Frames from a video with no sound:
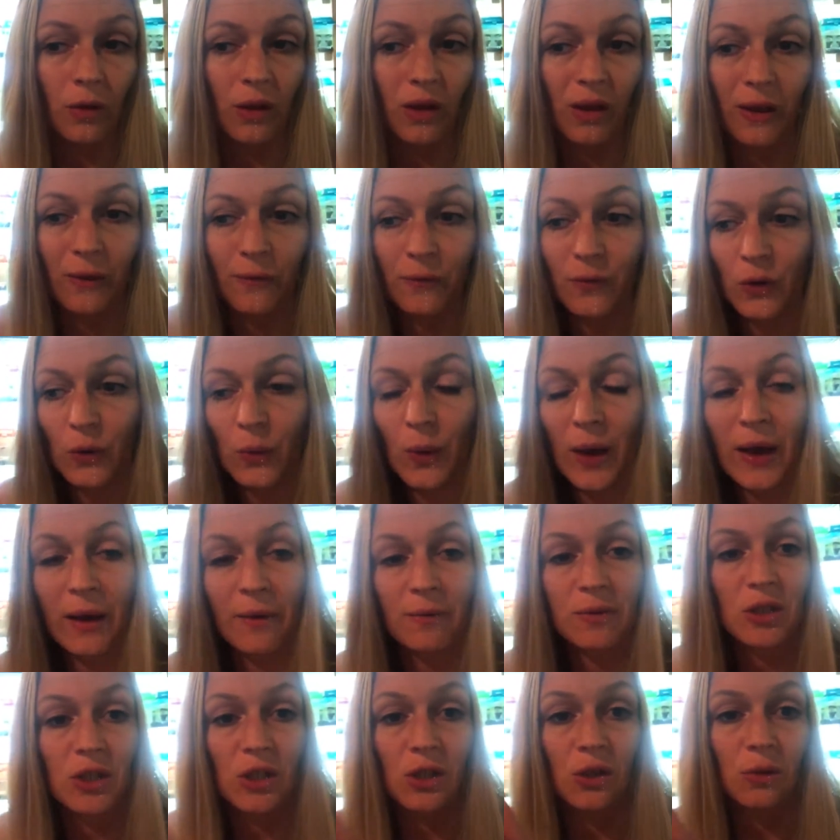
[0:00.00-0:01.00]
if you
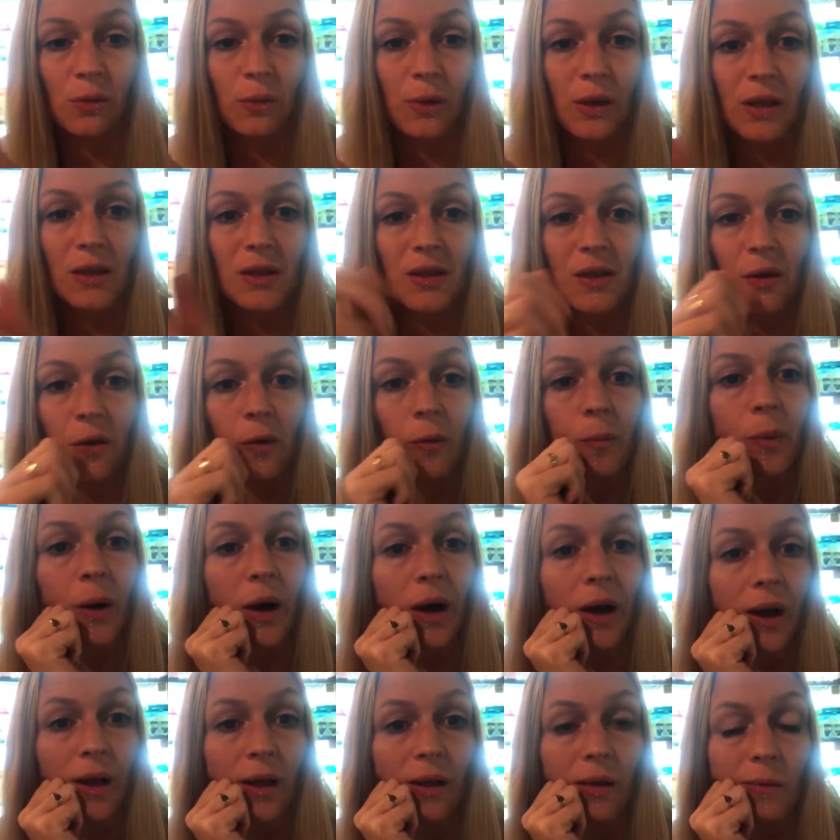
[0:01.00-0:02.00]
have 2 weeks go
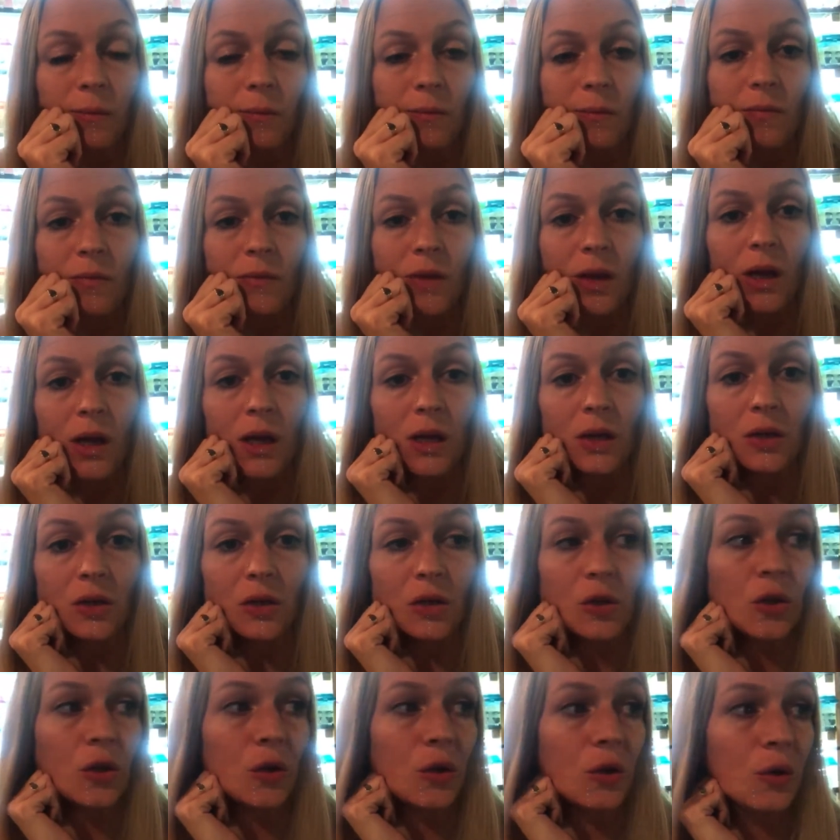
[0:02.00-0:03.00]
by
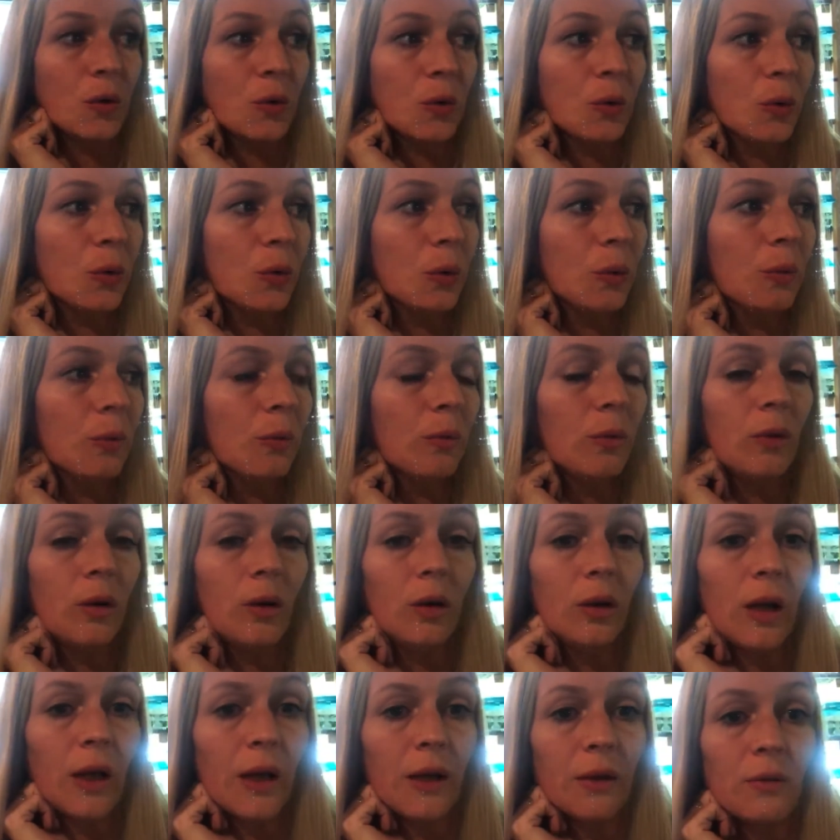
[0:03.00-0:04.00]
and you
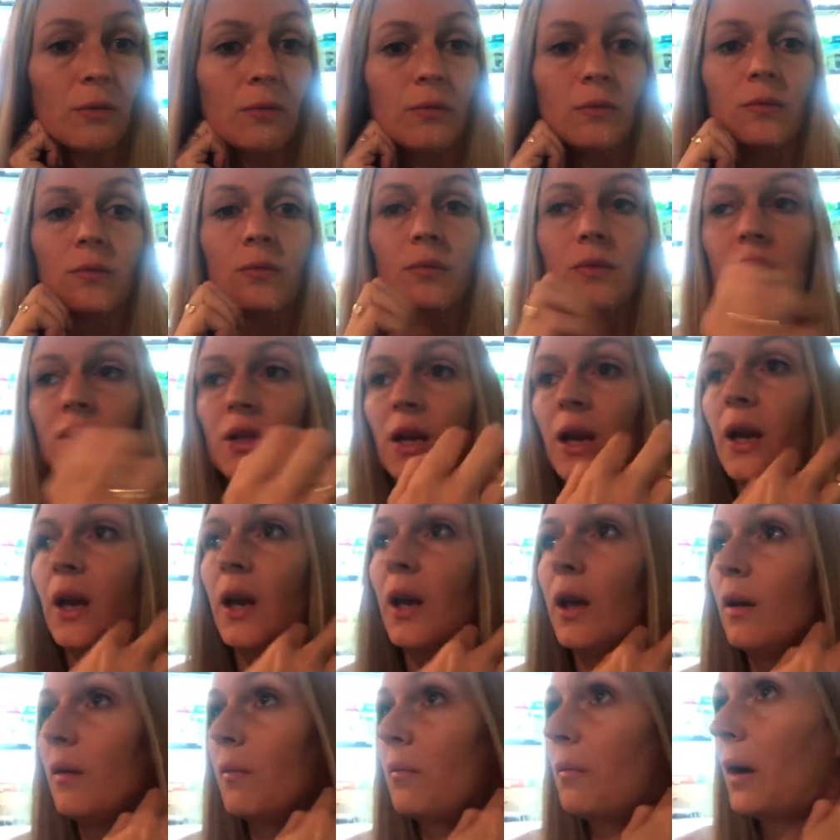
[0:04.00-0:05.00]
let,
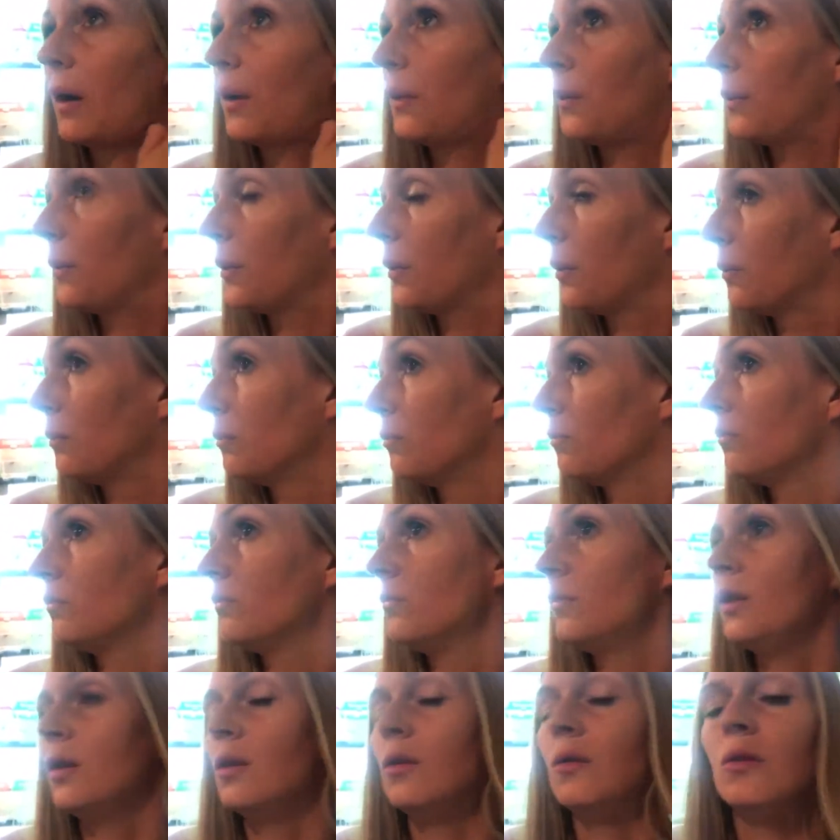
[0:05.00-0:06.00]
say, I don't know,
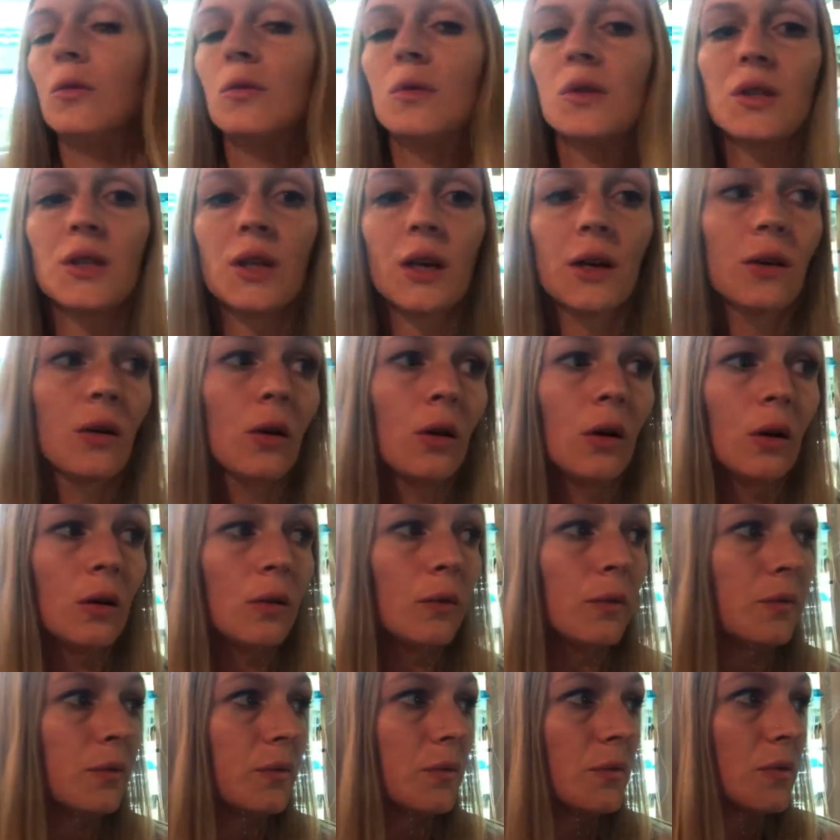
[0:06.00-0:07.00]
your new set
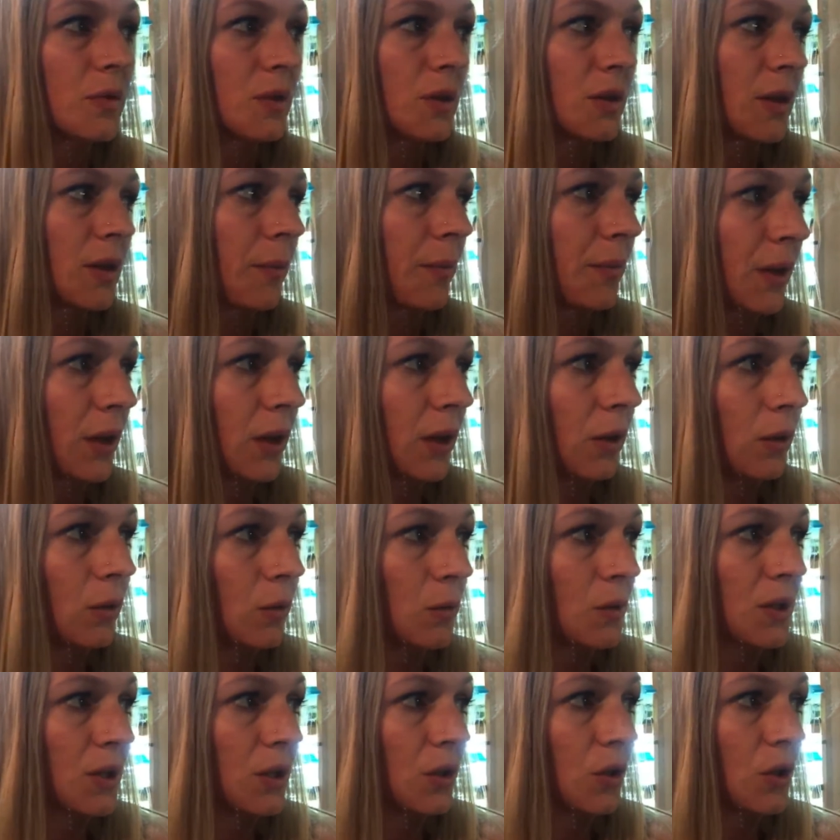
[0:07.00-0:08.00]
of something
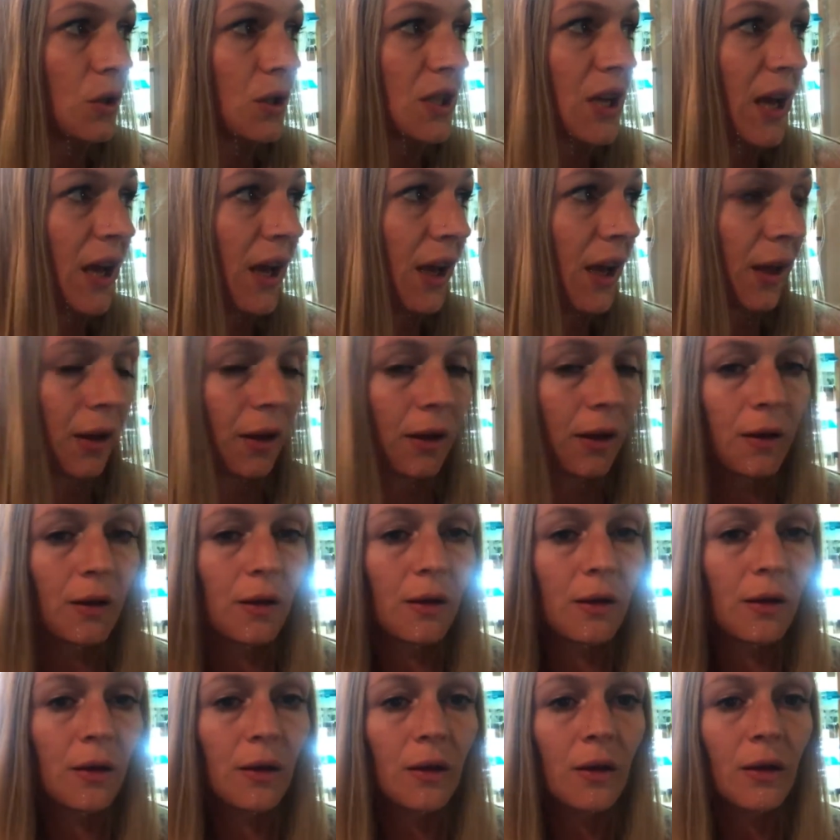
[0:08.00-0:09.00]
loose in your tank,
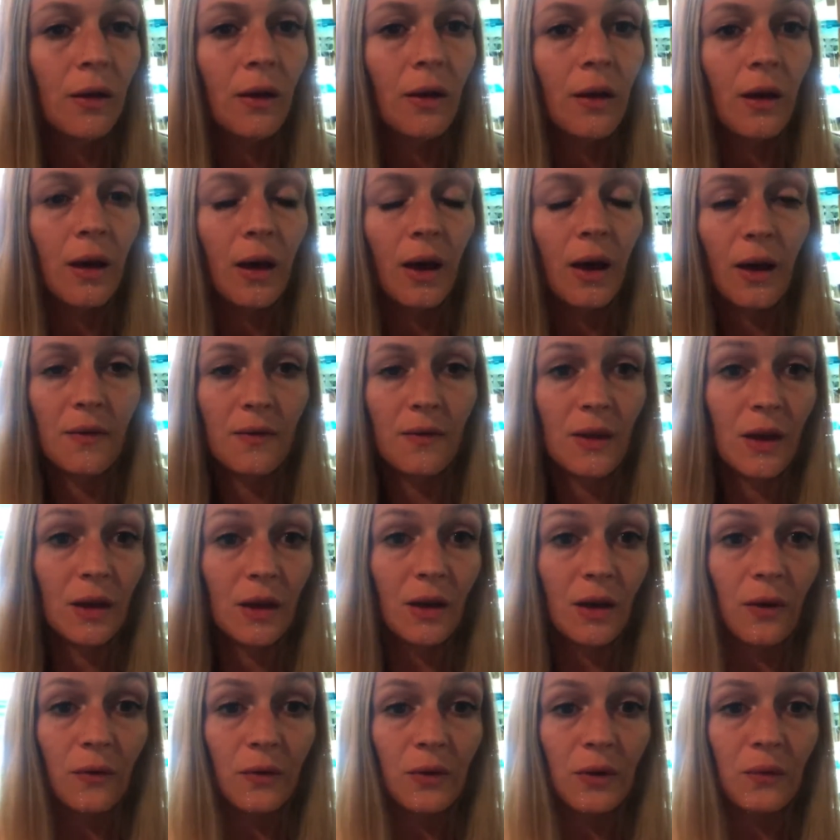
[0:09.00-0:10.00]
and they're
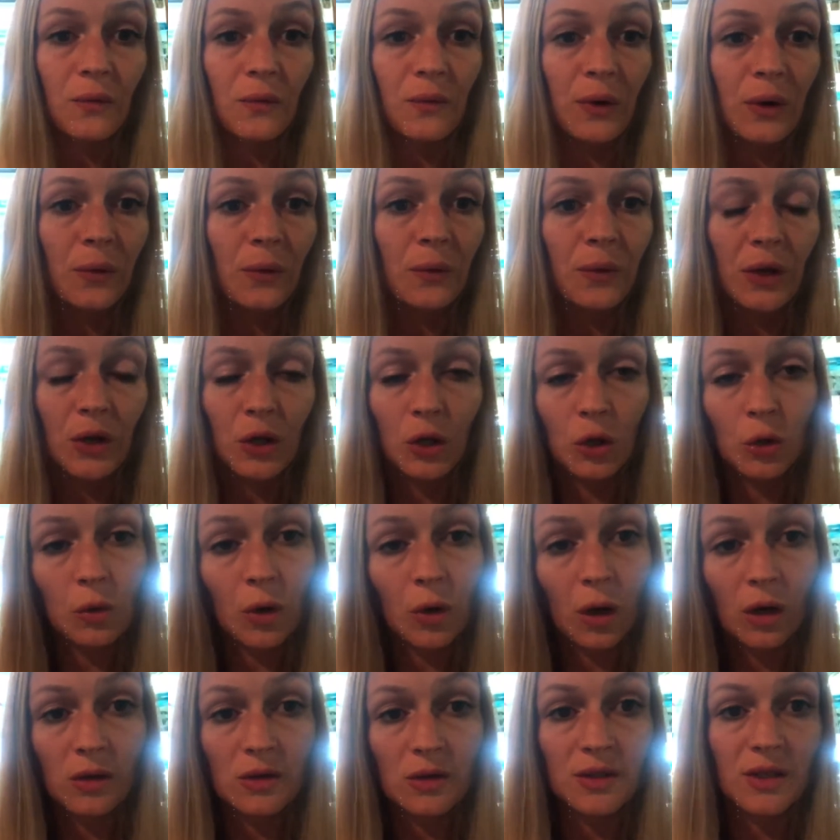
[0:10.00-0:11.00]
covered in velvet and you
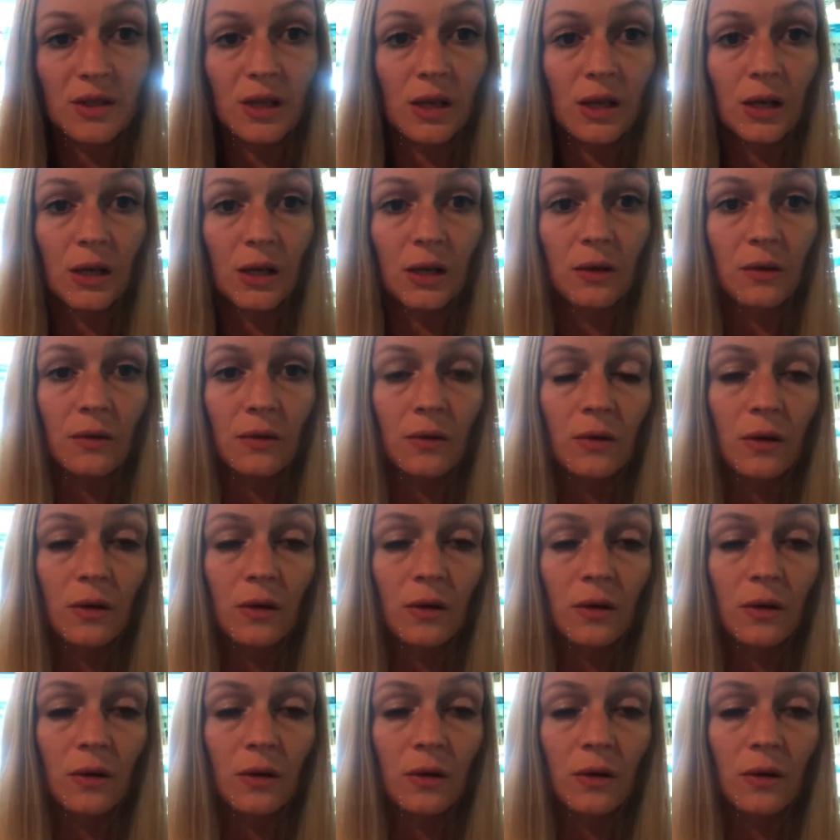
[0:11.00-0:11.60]
can't see it,